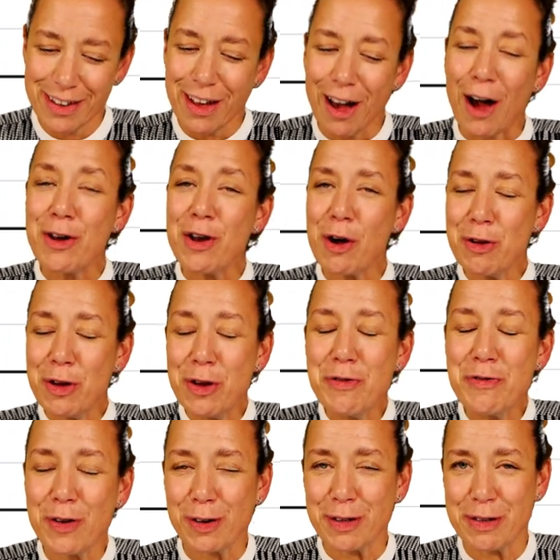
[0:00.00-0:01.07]
I know you've
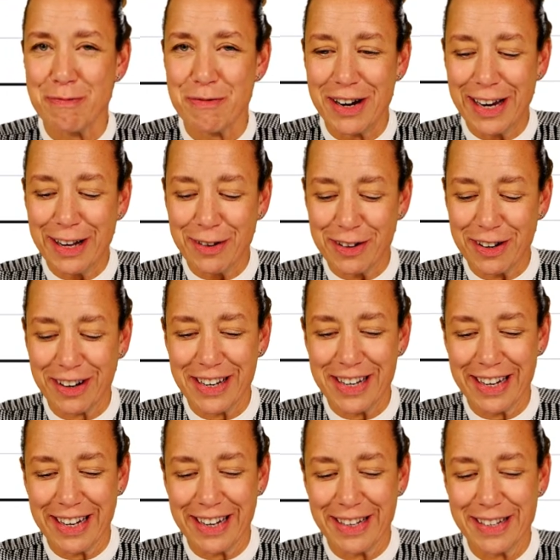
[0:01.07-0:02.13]
got some really good
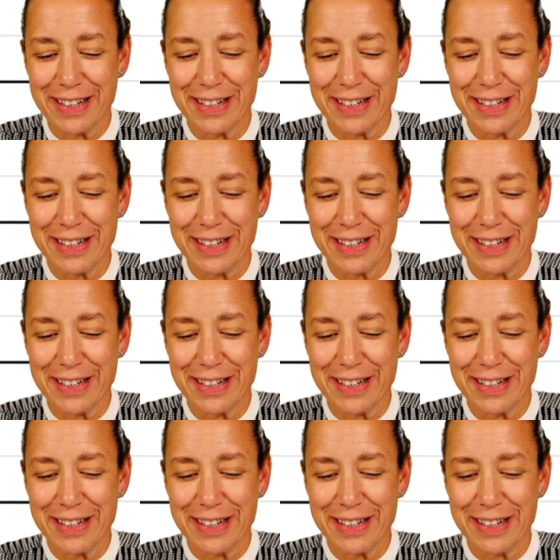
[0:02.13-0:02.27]
ideas.